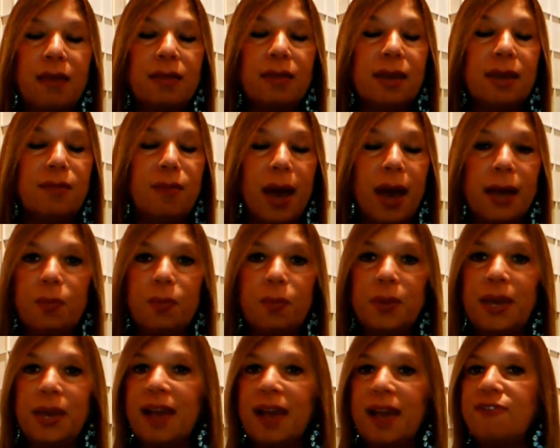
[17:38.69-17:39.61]
they might
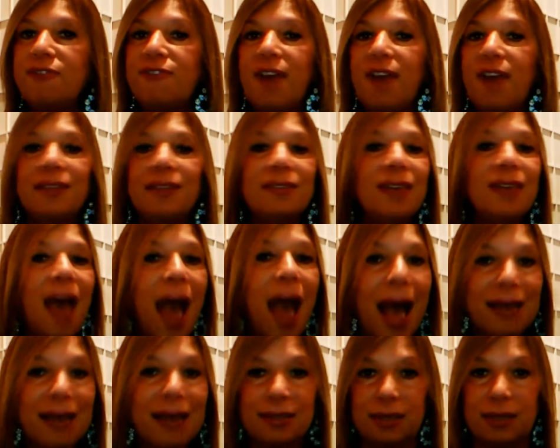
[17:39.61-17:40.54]
be a
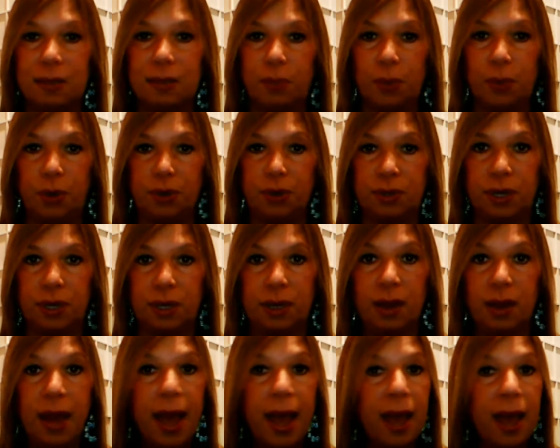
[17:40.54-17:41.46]
fantastic person,
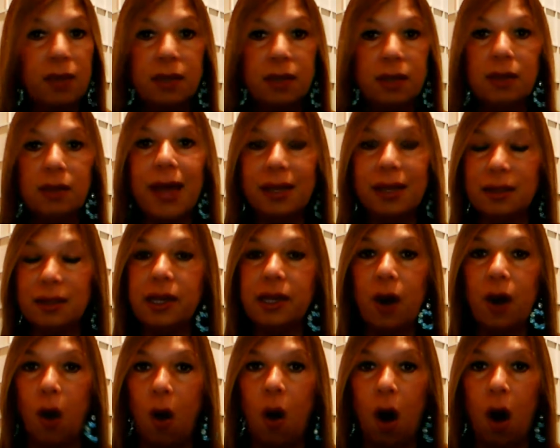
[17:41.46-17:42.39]
and they likely
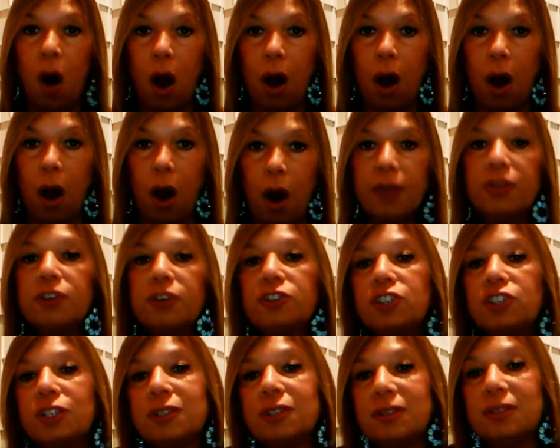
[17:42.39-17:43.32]
are. They're
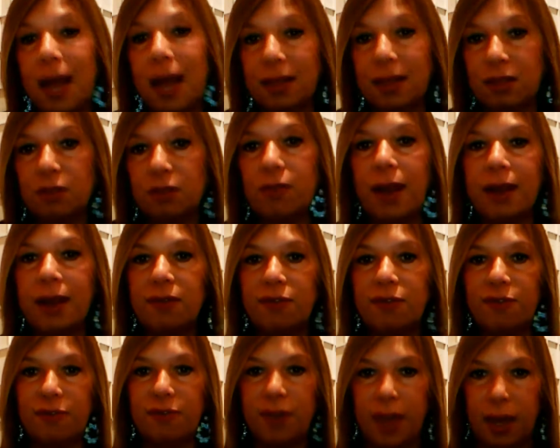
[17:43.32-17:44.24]
just not the right
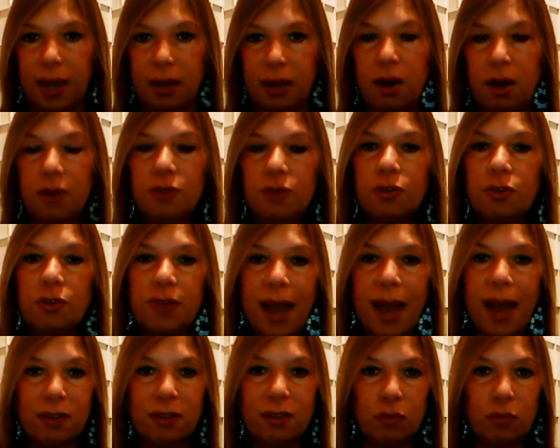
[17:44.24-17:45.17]
fit. So
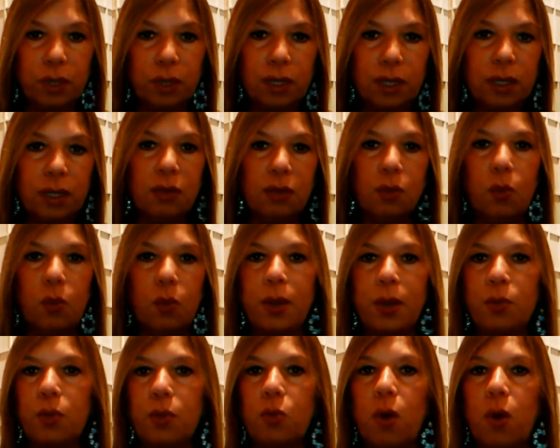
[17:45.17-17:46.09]
that's really the way
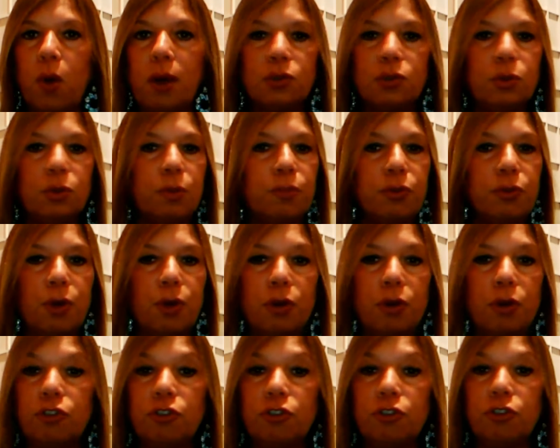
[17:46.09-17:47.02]
we want to
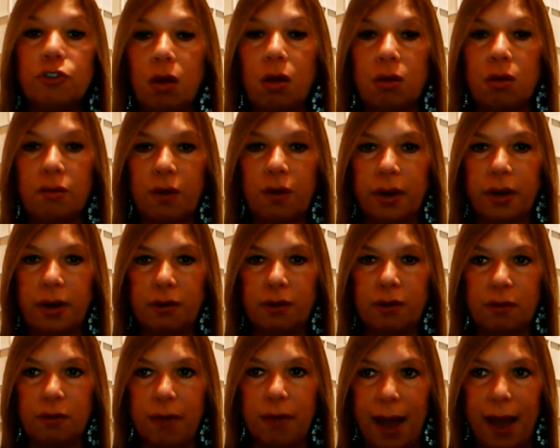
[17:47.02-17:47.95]
approach all of our
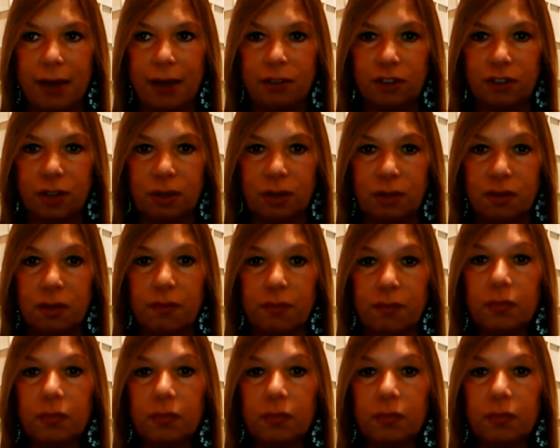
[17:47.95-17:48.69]
interactions.